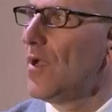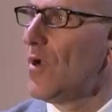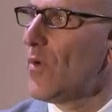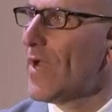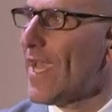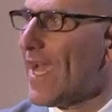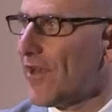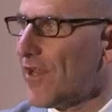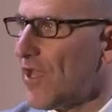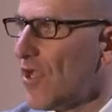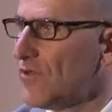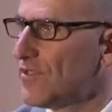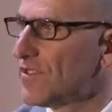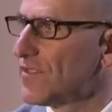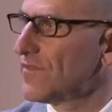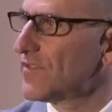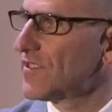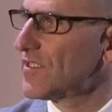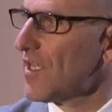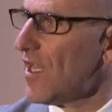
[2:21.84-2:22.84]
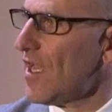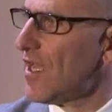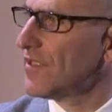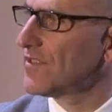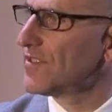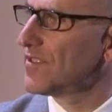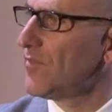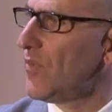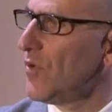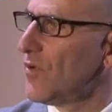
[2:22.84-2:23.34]
We had a host of stars
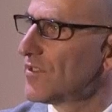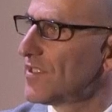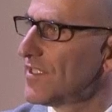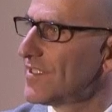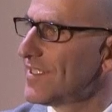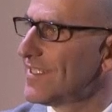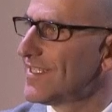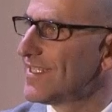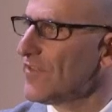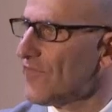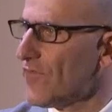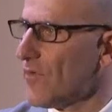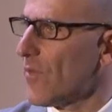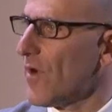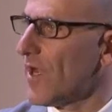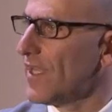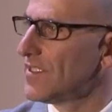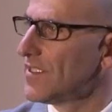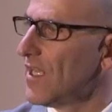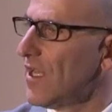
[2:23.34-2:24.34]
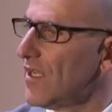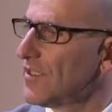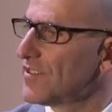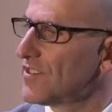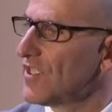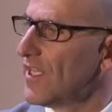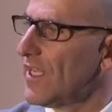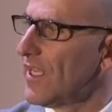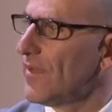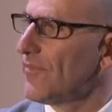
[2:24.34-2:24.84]
support us in different ways
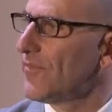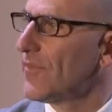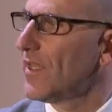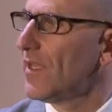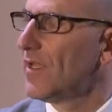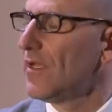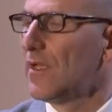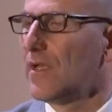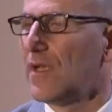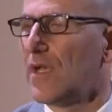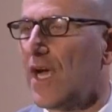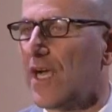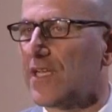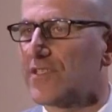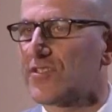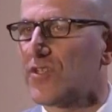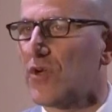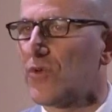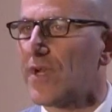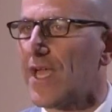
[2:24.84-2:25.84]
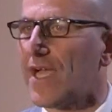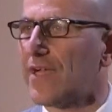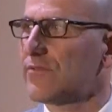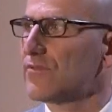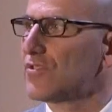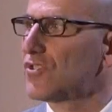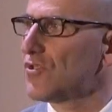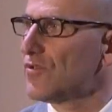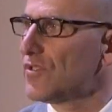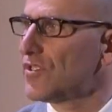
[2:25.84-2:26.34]
last year. Our
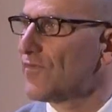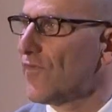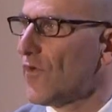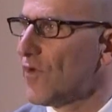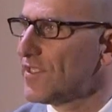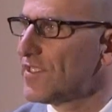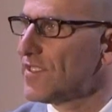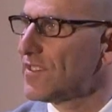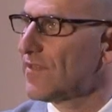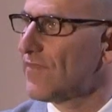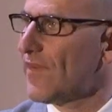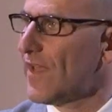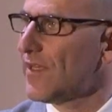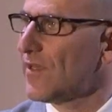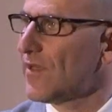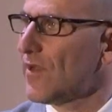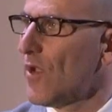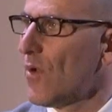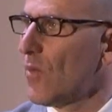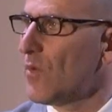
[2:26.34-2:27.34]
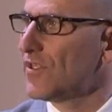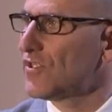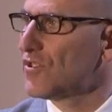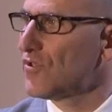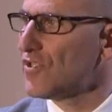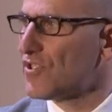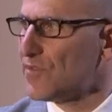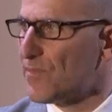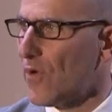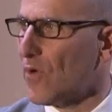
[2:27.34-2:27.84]
sold-out Jewish Voices event with
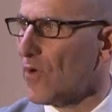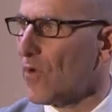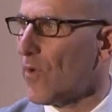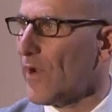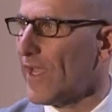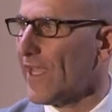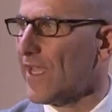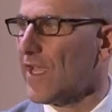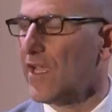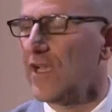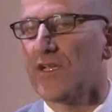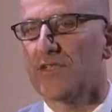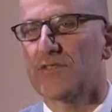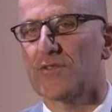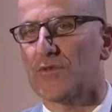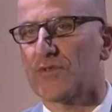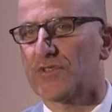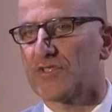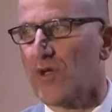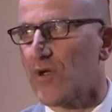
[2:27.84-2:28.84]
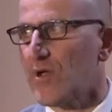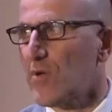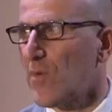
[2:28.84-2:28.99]
Jewish Book Week saw Zoe